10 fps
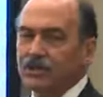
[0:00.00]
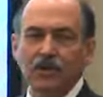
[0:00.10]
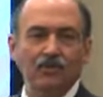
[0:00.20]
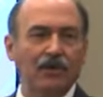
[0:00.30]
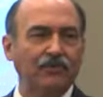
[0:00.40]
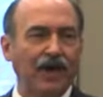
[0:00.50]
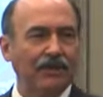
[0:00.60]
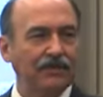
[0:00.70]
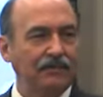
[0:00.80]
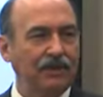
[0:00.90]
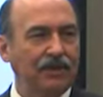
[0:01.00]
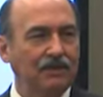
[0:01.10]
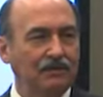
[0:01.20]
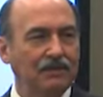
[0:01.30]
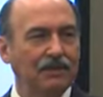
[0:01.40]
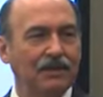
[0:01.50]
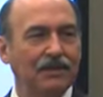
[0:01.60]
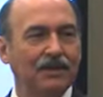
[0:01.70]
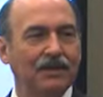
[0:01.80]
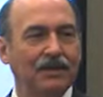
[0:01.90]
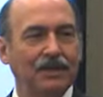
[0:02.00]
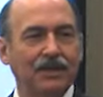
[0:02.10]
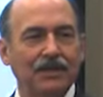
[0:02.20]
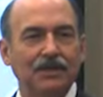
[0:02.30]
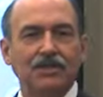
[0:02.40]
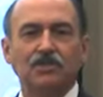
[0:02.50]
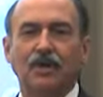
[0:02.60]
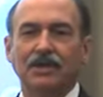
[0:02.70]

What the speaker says: go to one faculty meeting. This is why